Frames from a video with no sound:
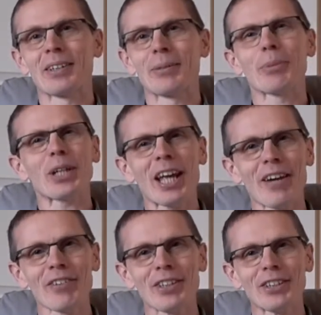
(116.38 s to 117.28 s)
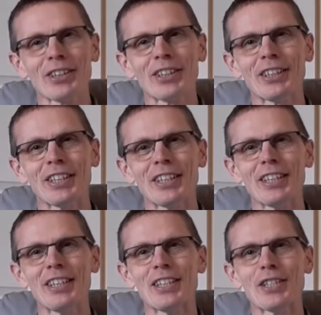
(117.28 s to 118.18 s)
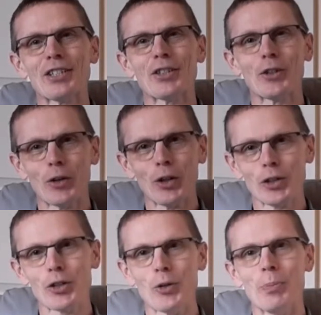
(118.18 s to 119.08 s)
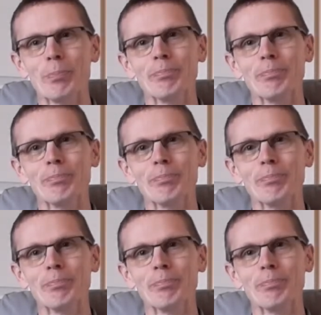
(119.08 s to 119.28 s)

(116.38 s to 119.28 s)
But heaven is God's home.